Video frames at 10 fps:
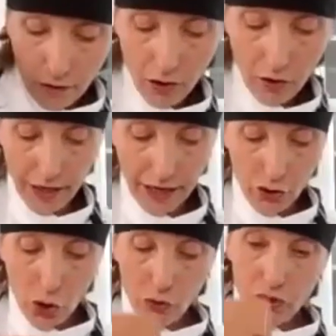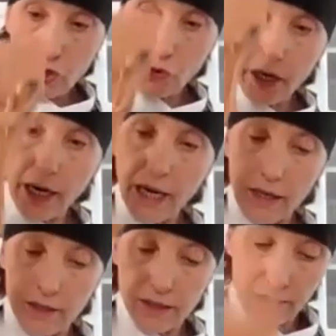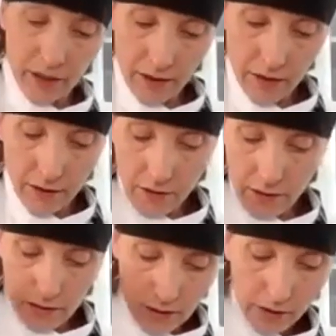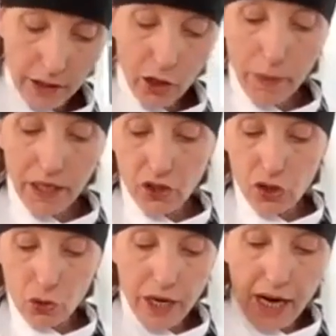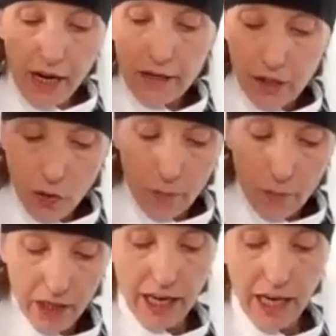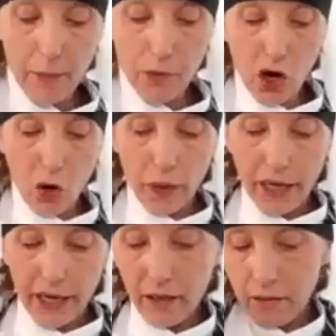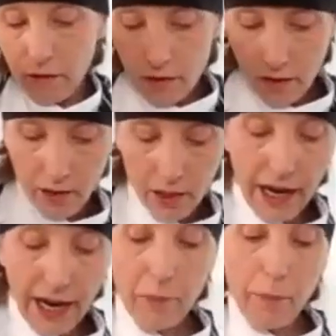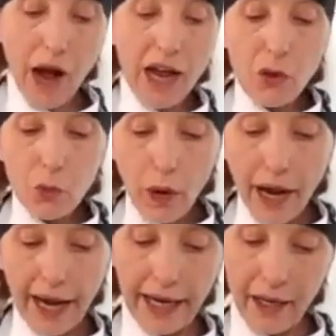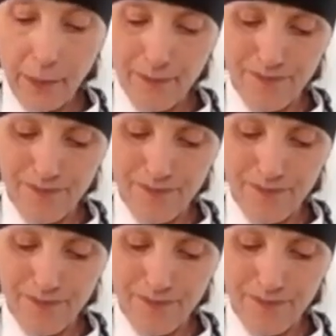All right, no streaks, little bit of streaks. So I'm going to keep going. And by the way,